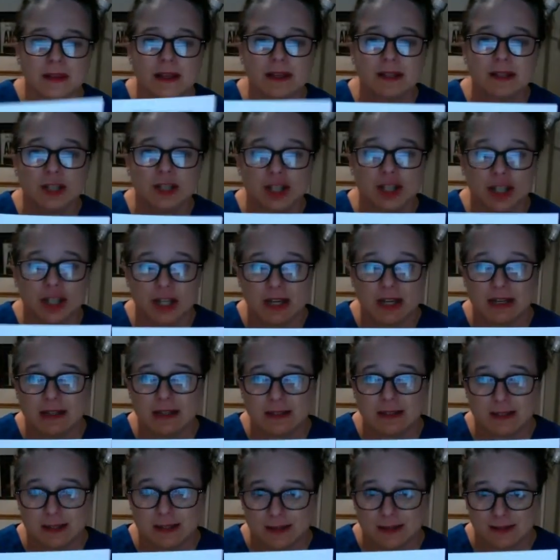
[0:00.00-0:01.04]

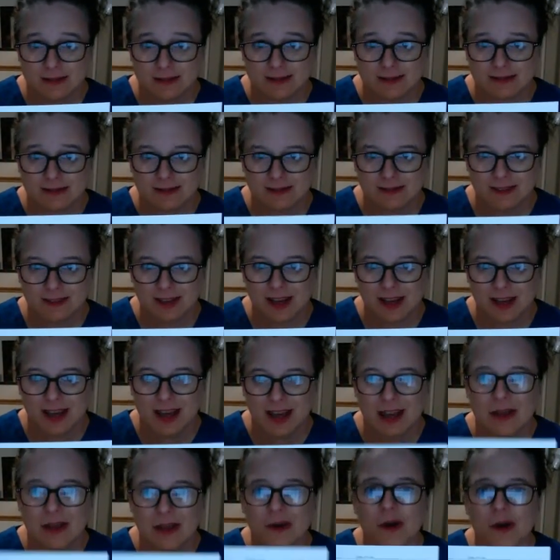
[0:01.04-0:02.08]
sheet,
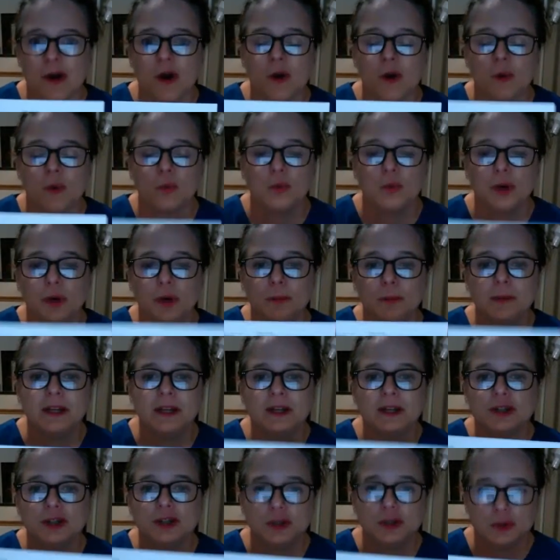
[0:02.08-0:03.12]
okay, will be
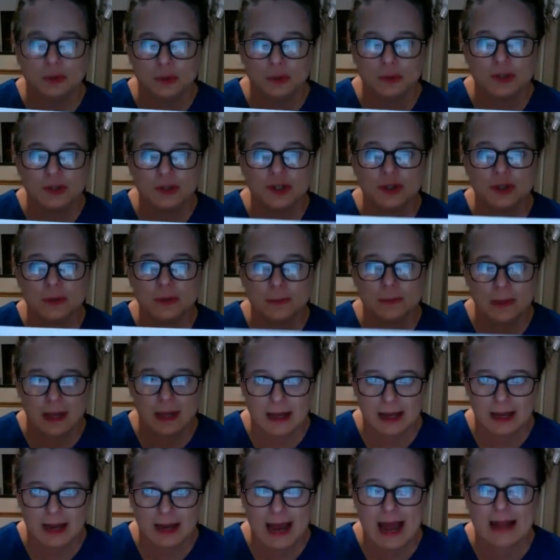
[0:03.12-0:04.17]
due to
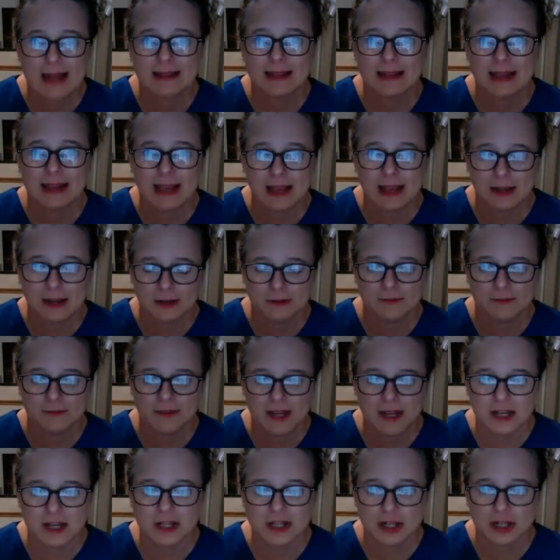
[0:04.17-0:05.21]
me at the end of
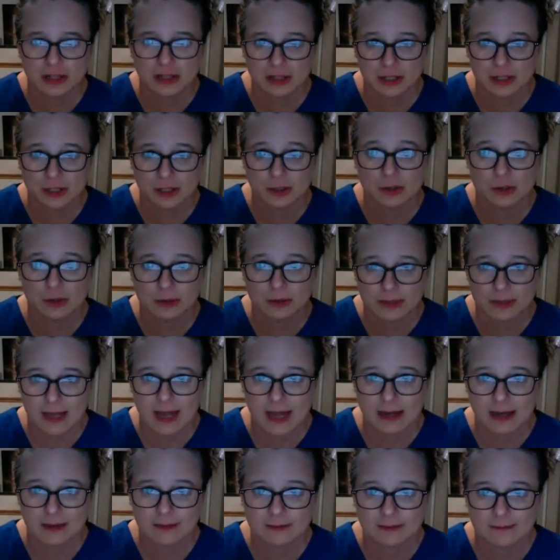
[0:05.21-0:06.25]
each clinical day.
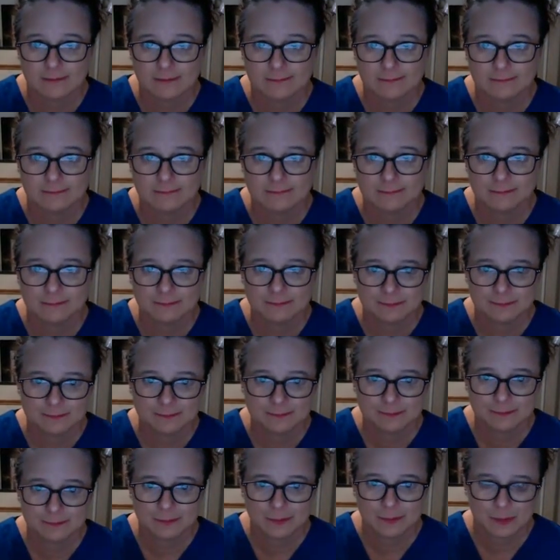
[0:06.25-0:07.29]

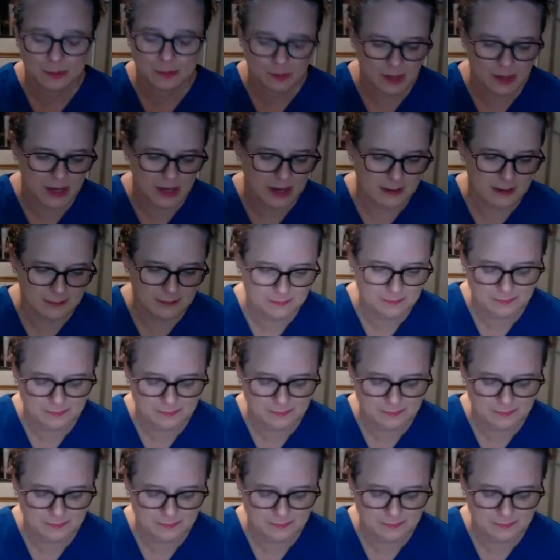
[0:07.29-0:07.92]
Okay?